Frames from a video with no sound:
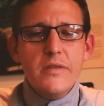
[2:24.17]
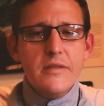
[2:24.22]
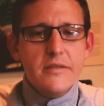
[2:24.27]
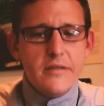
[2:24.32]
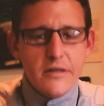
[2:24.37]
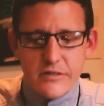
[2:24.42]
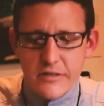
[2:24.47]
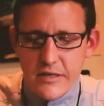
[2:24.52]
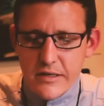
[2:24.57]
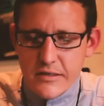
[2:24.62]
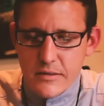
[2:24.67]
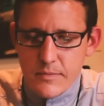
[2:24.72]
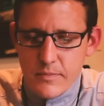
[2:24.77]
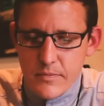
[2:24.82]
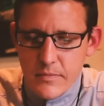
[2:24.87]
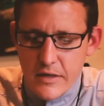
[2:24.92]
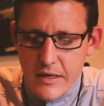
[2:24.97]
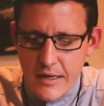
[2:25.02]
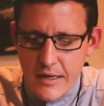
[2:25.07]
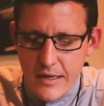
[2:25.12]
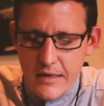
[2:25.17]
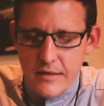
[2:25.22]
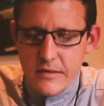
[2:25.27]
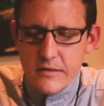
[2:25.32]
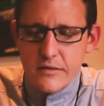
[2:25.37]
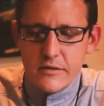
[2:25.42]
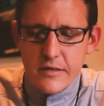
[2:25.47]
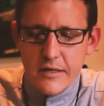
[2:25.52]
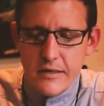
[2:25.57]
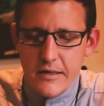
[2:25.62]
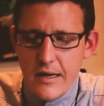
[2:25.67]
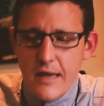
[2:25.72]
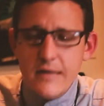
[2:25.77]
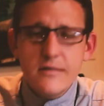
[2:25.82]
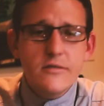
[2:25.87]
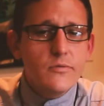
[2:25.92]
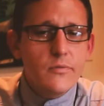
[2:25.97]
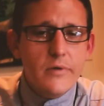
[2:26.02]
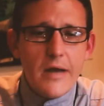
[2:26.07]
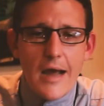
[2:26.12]
There's this
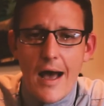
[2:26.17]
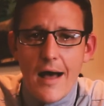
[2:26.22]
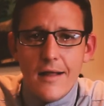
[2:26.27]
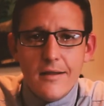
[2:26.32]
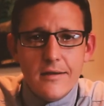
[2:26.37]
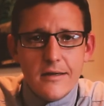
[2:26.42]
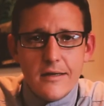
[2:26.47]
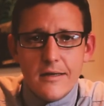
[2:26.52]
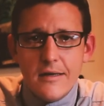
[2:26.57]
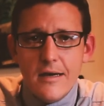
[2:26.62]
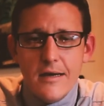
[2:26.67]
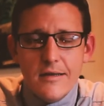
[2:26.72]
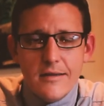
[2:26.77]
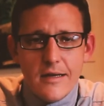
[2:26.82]
intense reality